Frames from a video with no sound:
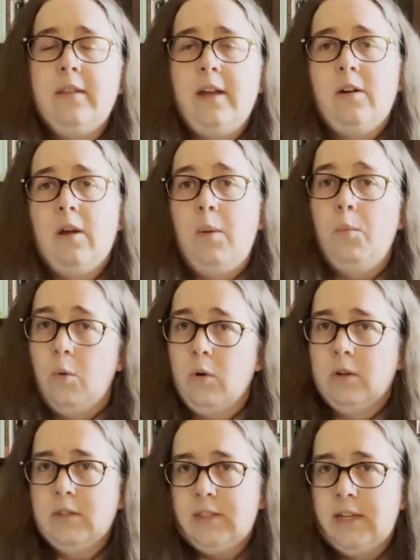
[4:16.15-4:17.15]
They are a
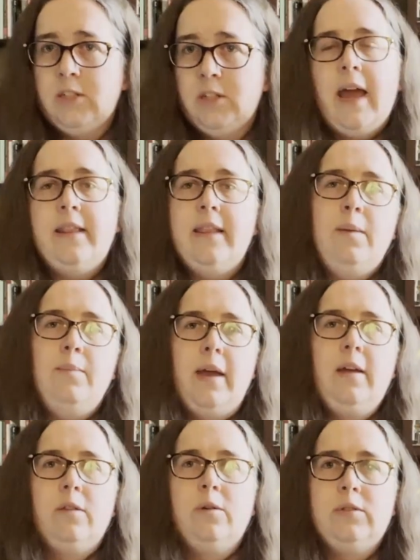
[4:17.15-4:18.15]
moral center, and they
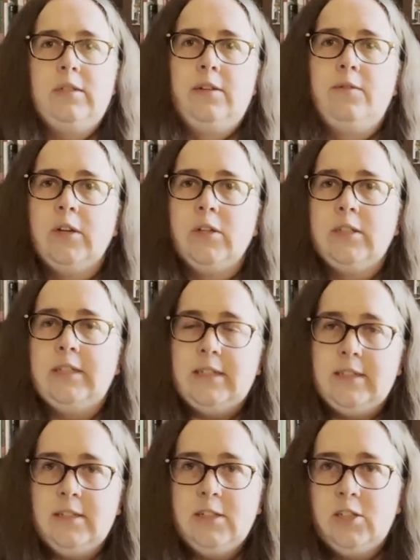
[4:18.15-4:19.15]
make those difficult
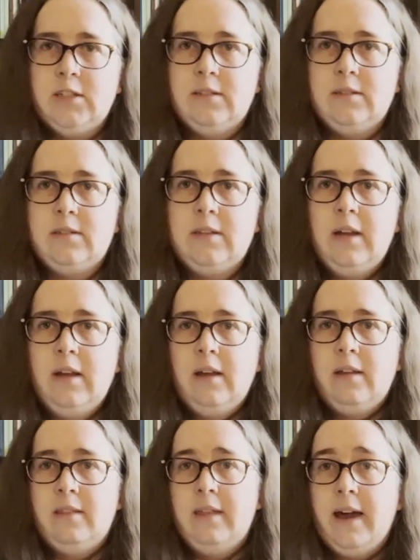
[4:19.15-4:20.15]
decisions
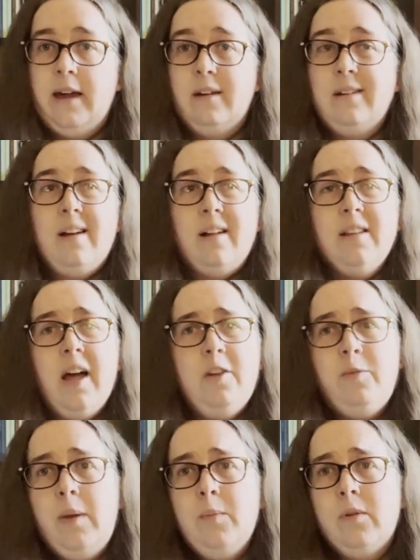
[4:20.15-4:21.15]
that a lot
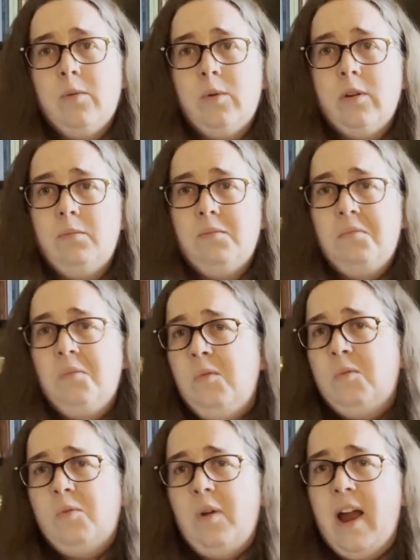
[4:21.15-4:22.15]
of people would
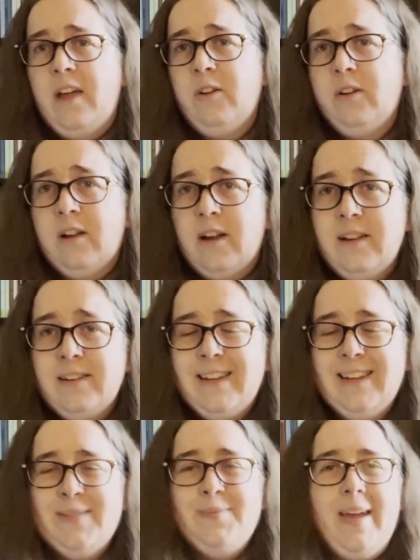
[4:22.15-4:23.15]
rather not
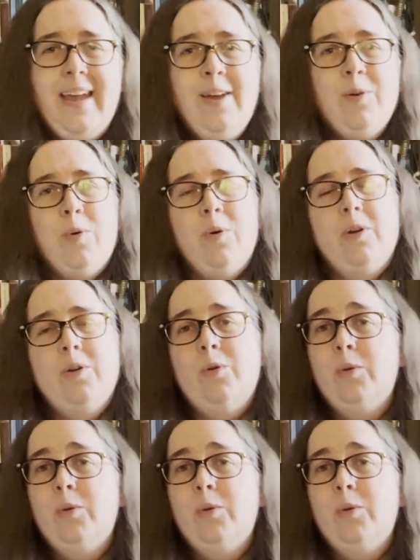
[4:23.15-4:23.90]
make or